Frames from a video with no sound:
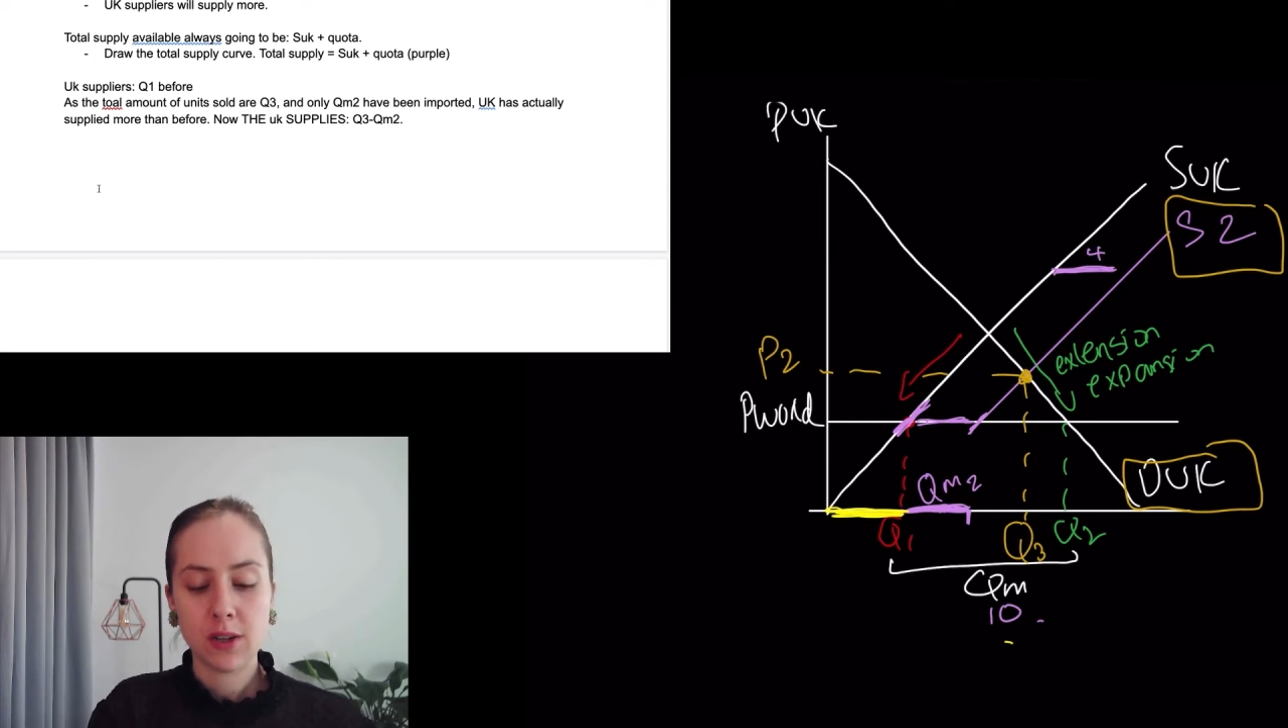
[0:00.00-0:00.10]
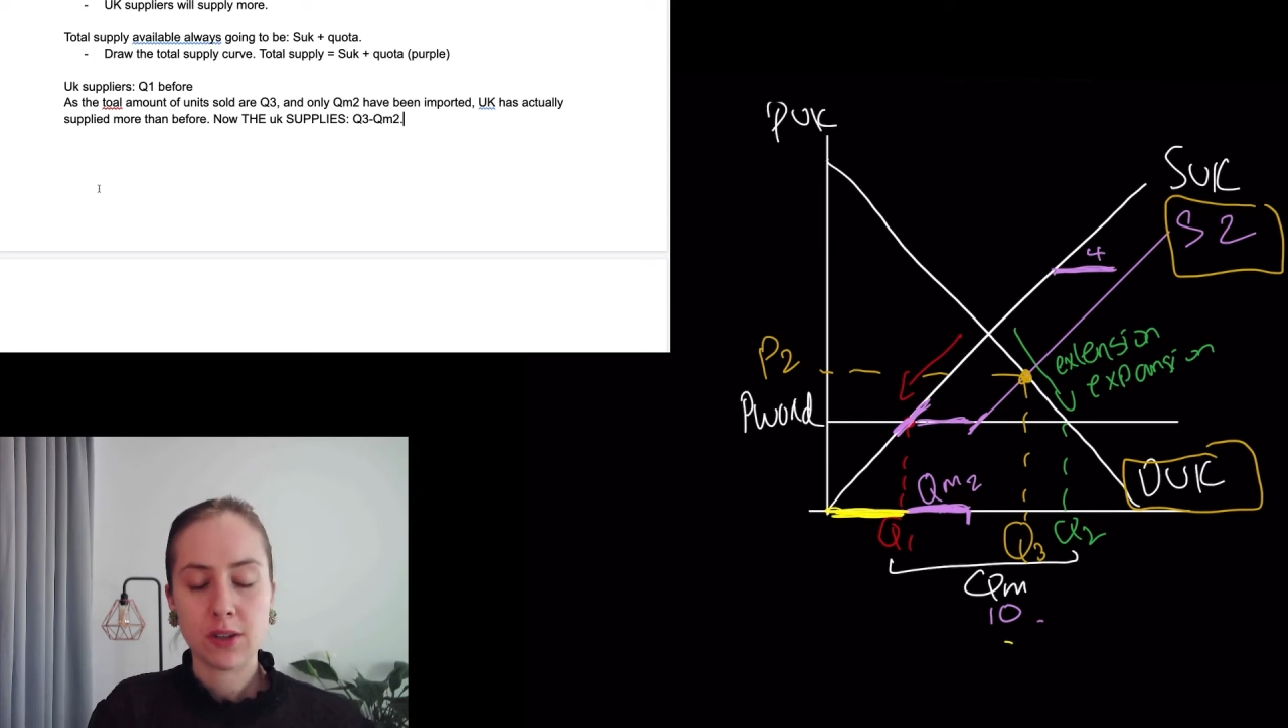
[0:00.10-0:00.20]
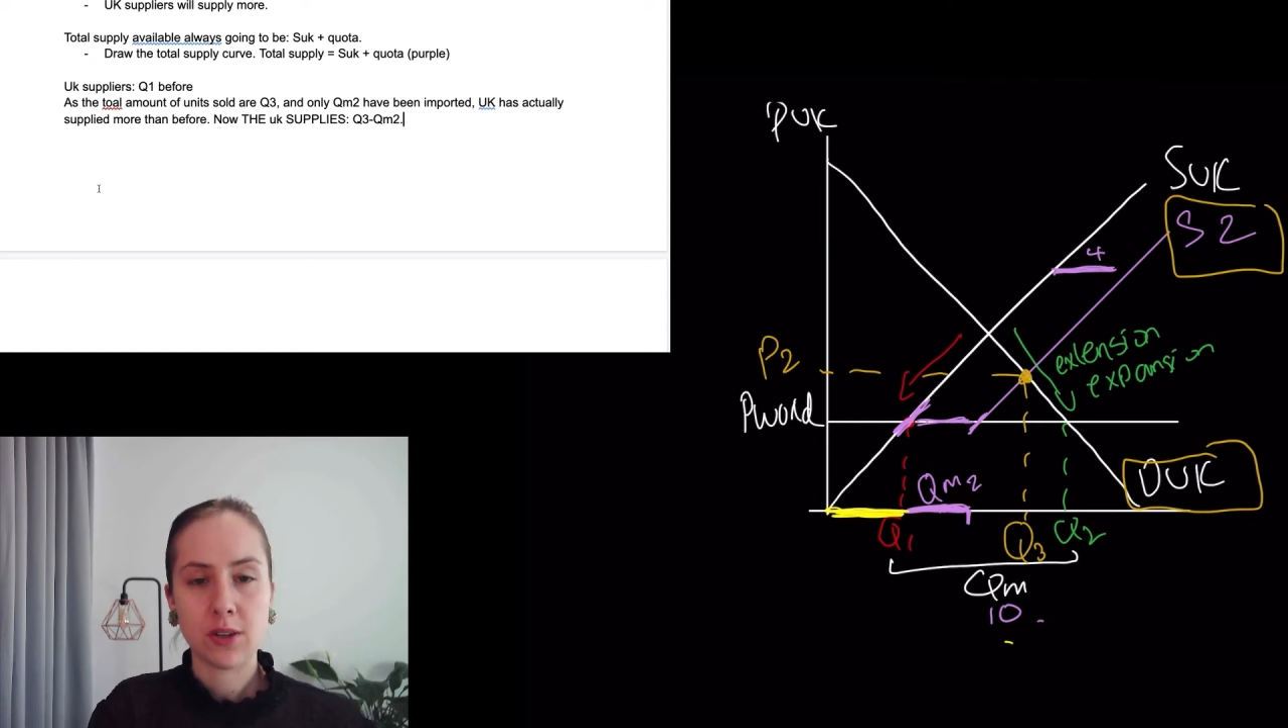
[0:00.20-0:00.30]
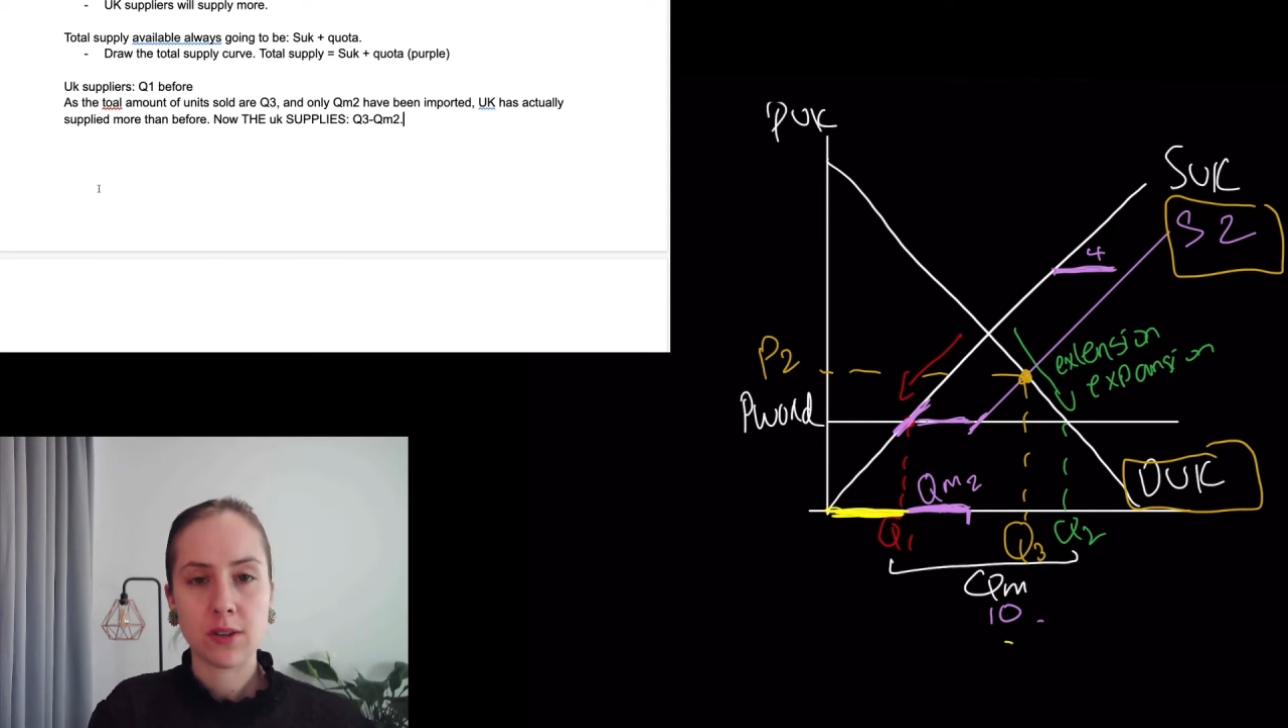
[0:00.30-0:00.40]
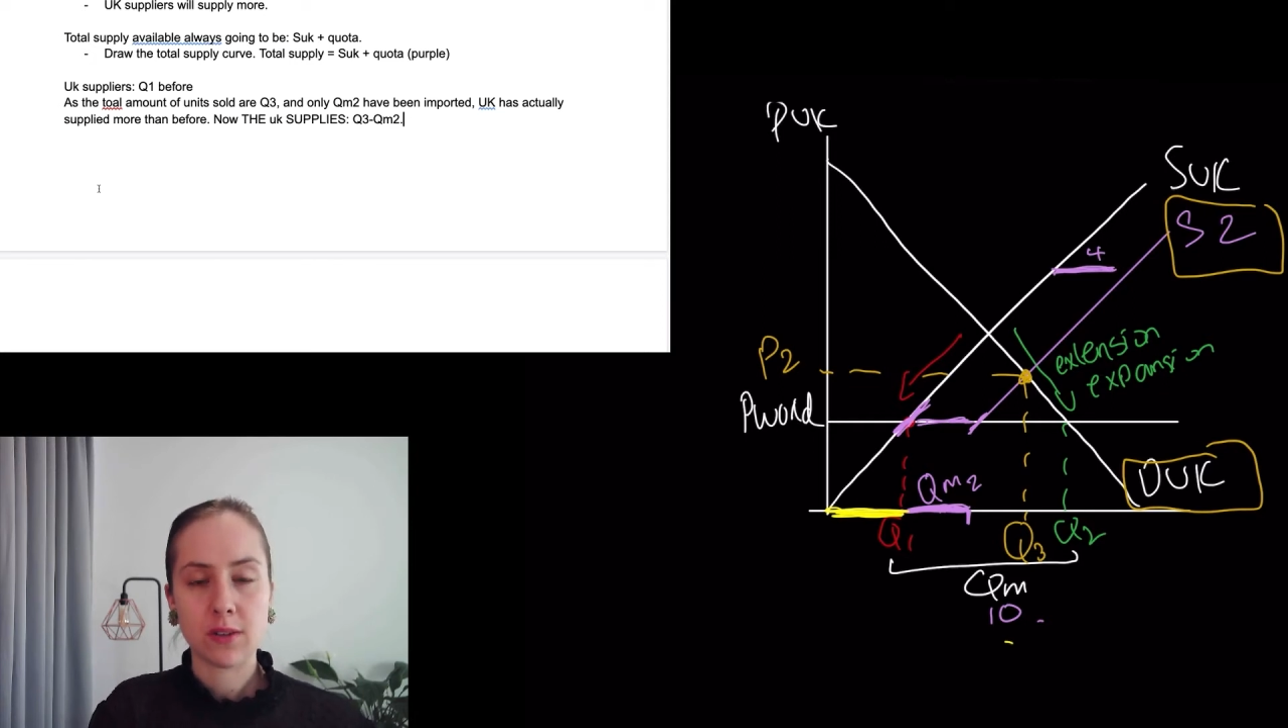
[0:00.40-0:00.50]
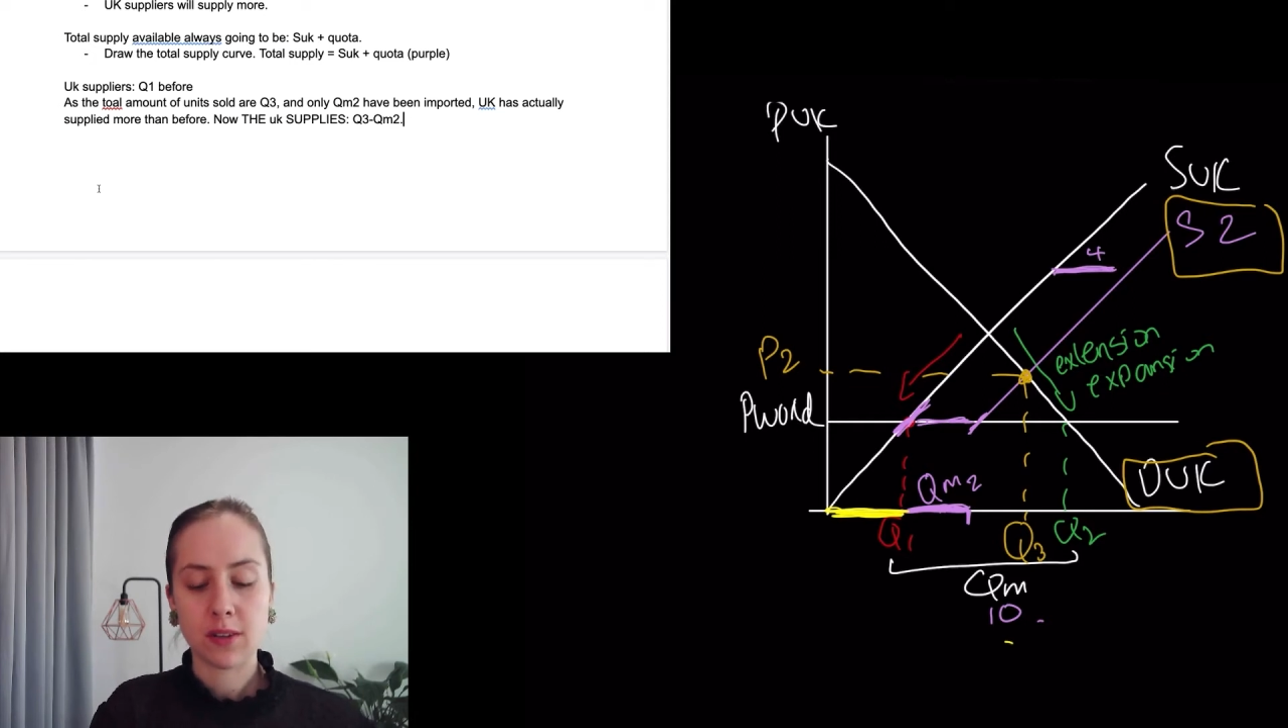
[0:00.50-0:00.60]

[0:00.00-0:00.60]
units